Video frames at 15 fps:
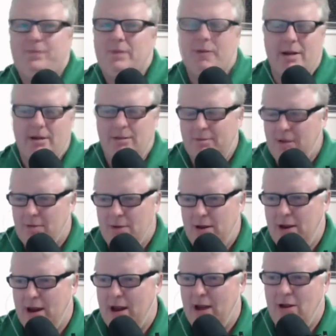but
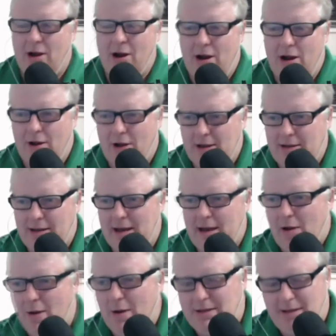I
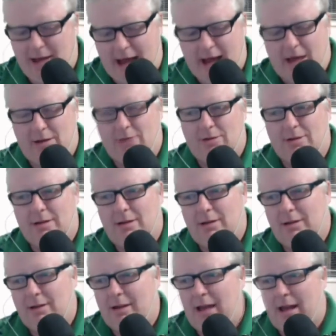went to the Outlook,
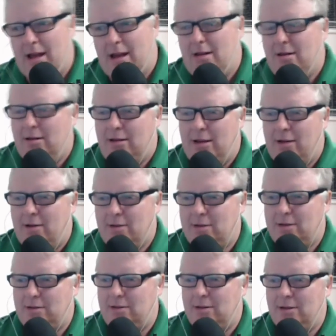and it
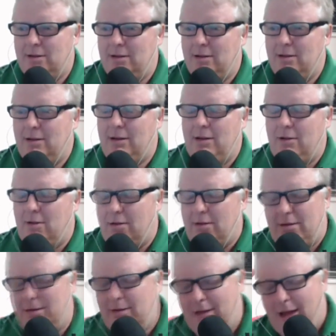was.
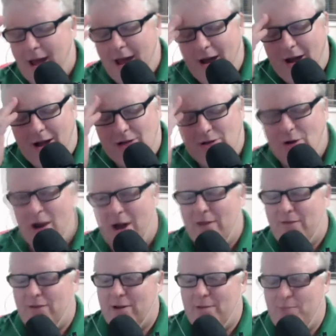I tried
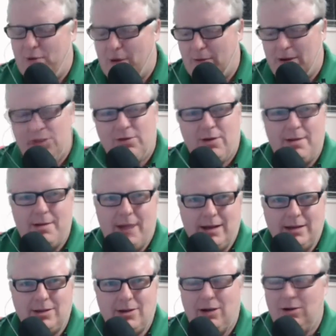it for probably 3
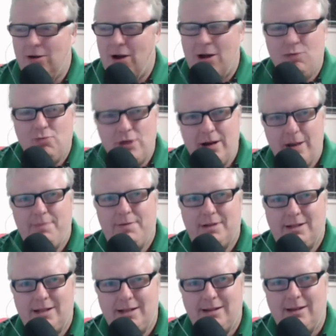months. I really
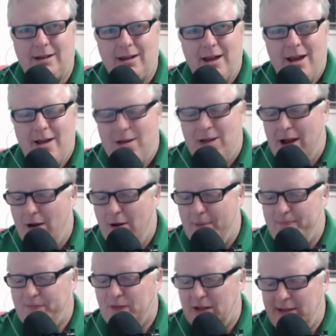persisted. I
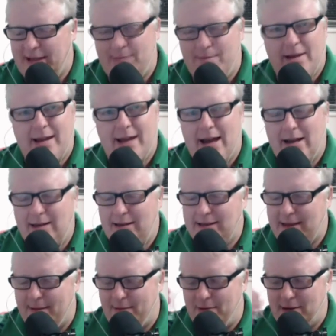set my calendars
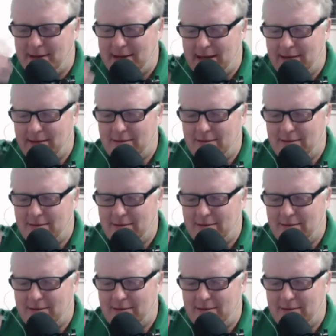up. I set